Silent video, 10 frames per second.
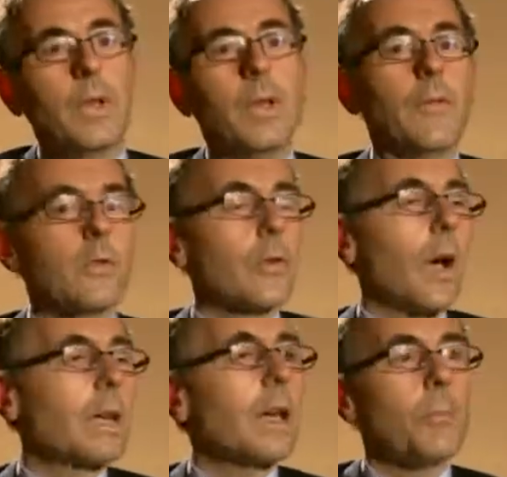If it's
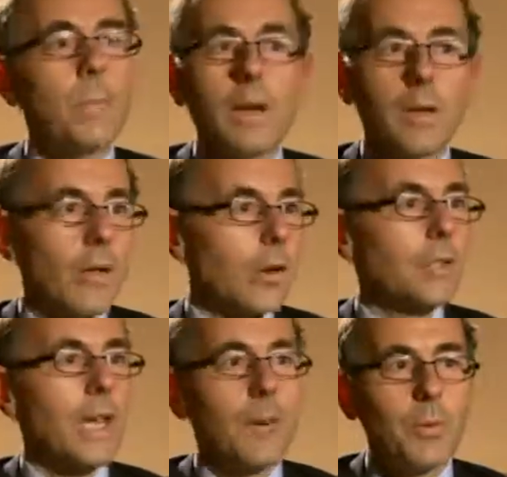tracking big, large
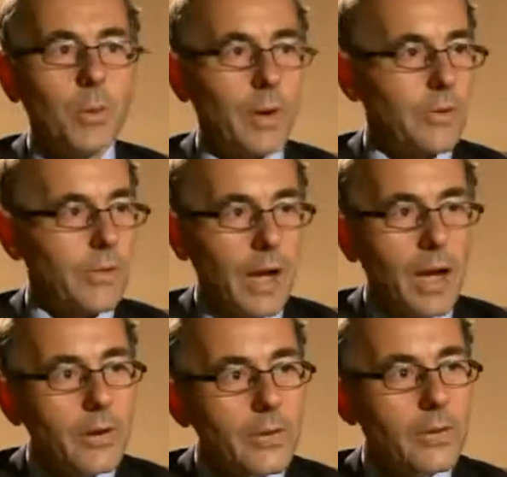cap US
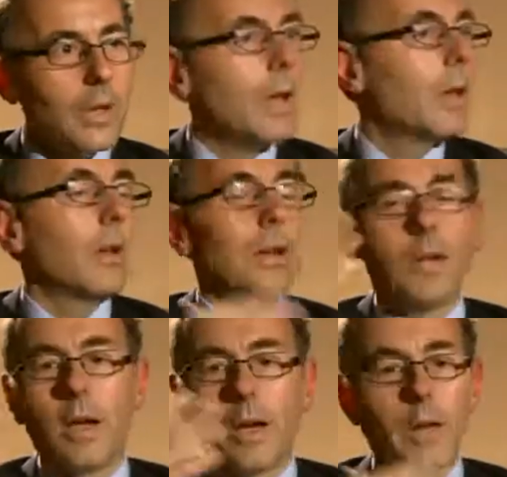stocks,
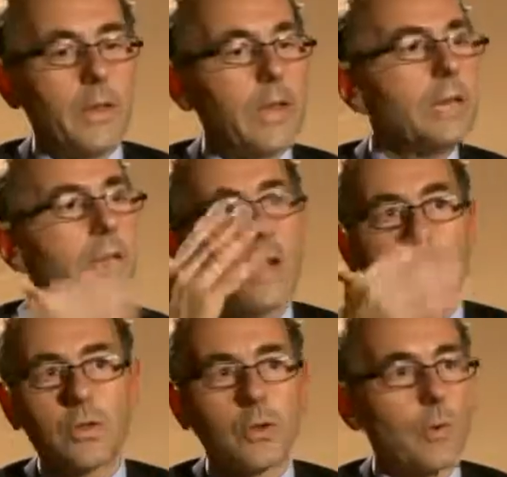the ETF
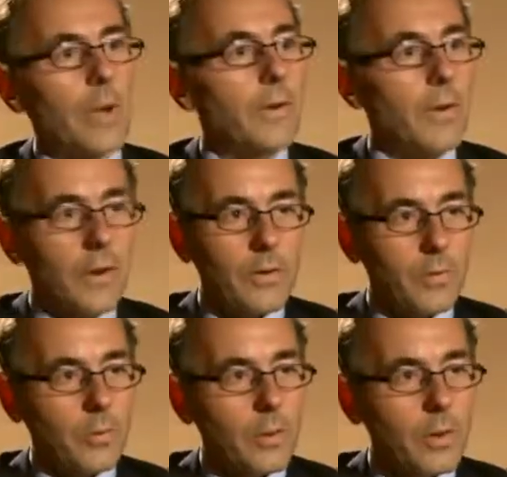should trade very
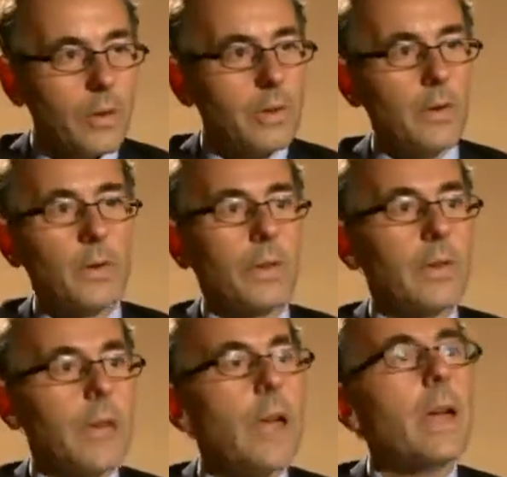smoothly during the
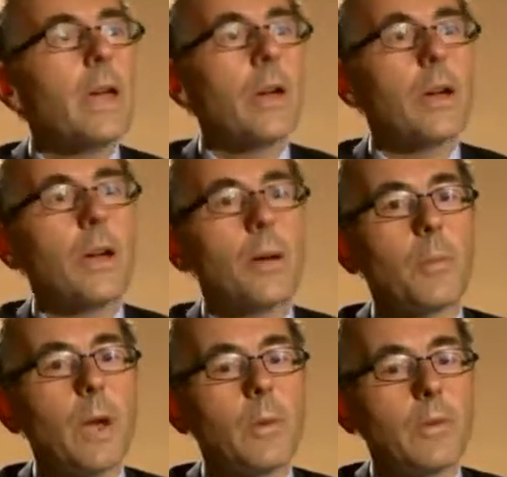day.
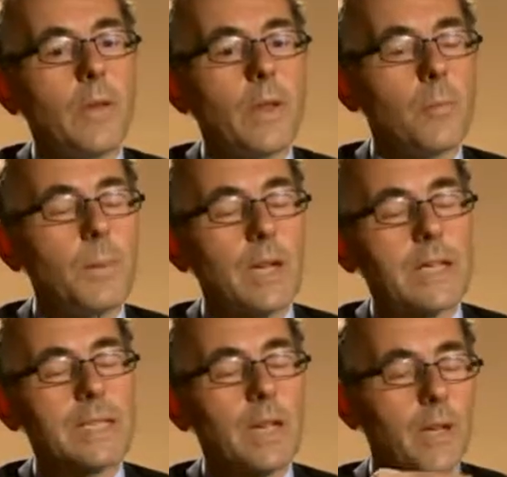I would say the
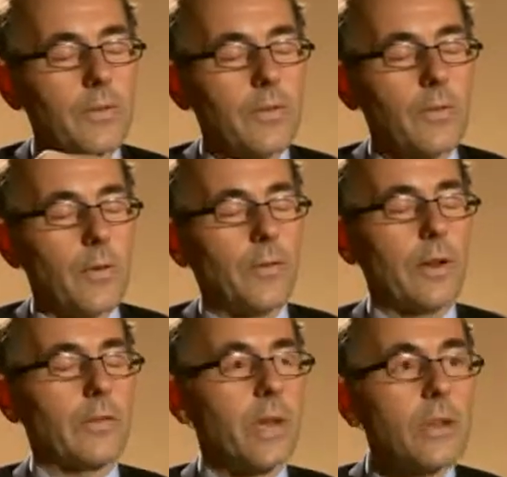biggest test for
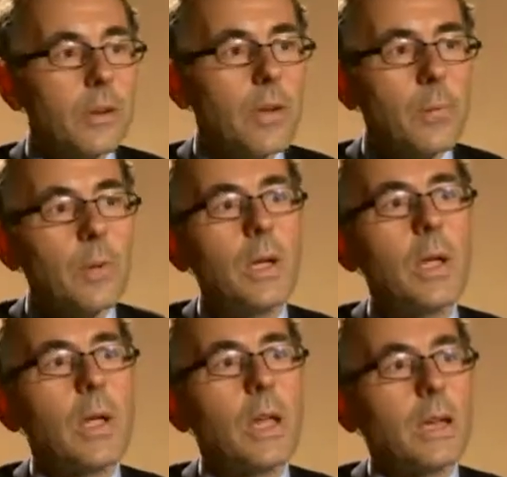fixed income
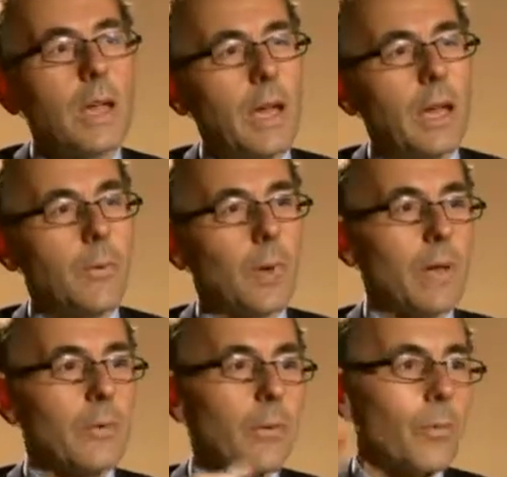came
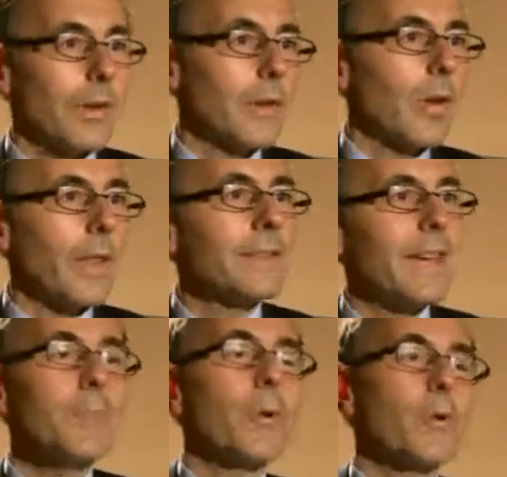in what we call the
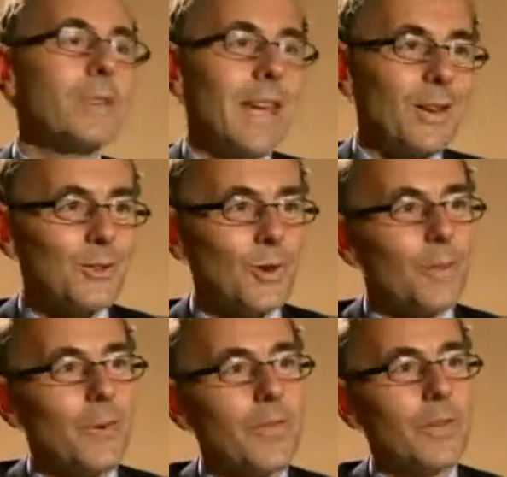taper
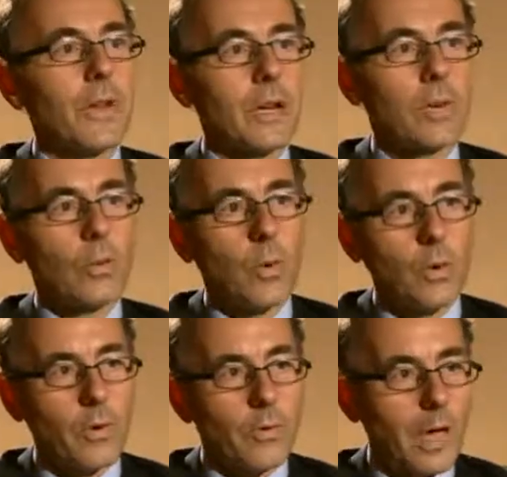tantrum of the second
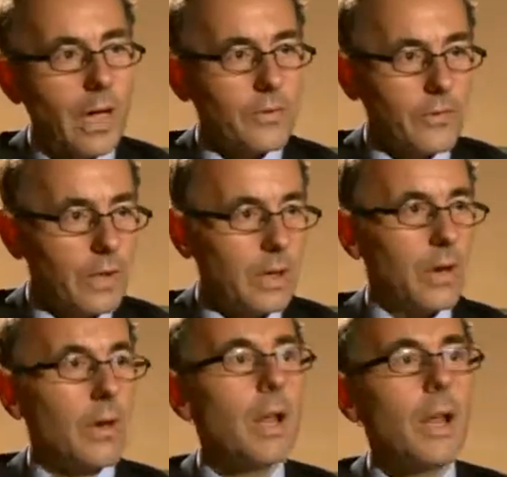quarter of last
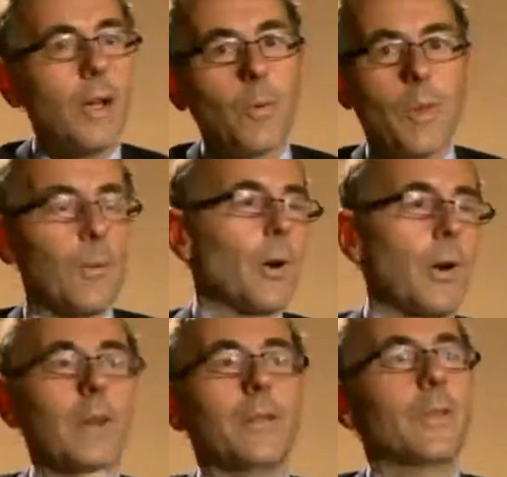year, when the
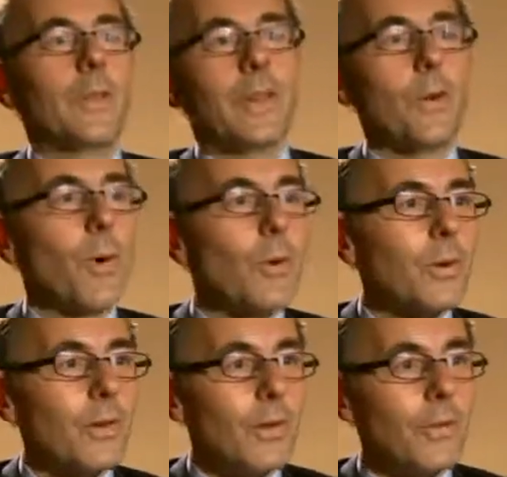market suddenly awoke
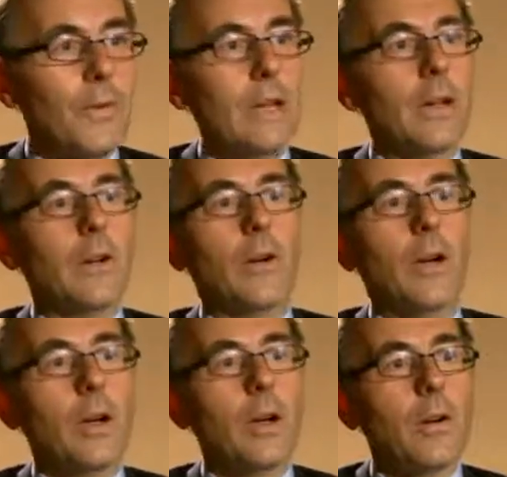to the fear
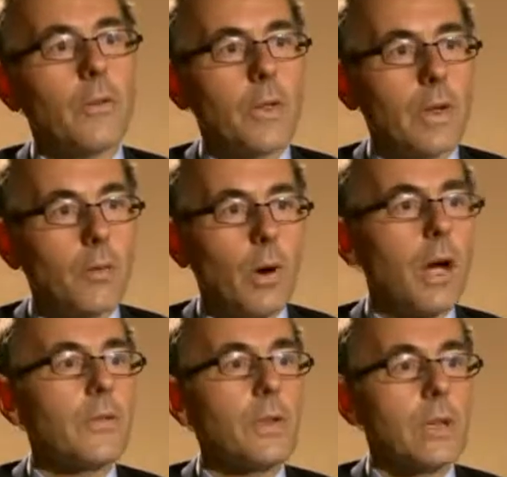of the
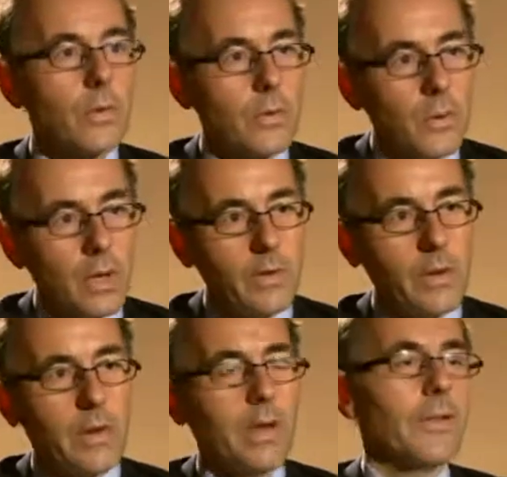rise in interest rates in
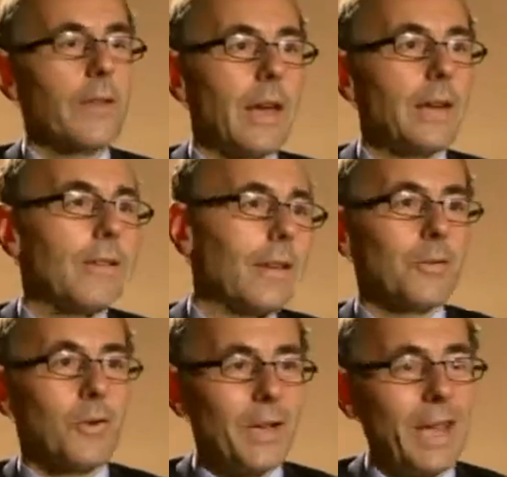the United States. That
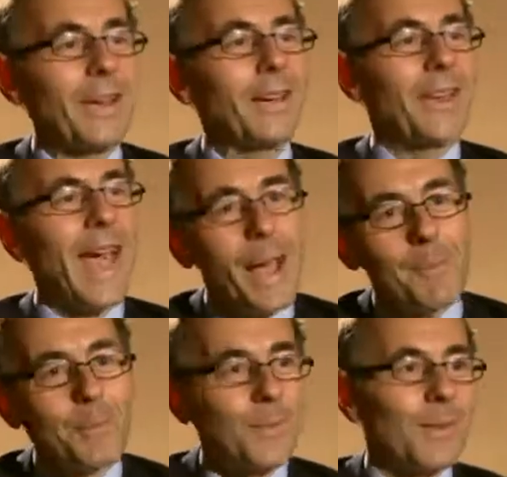turned out not to
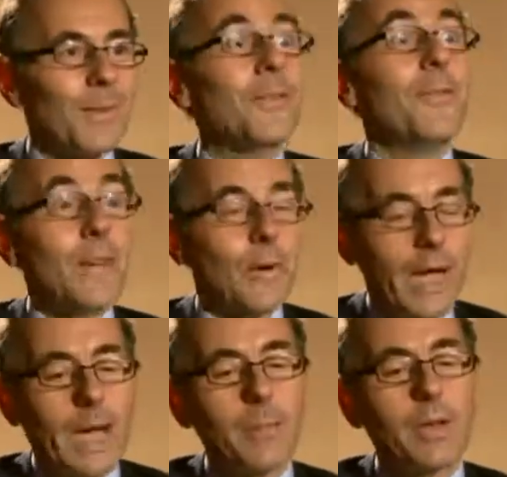happen, but the fear
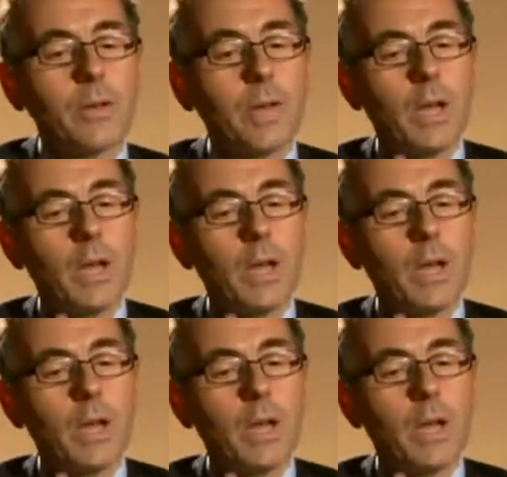happened.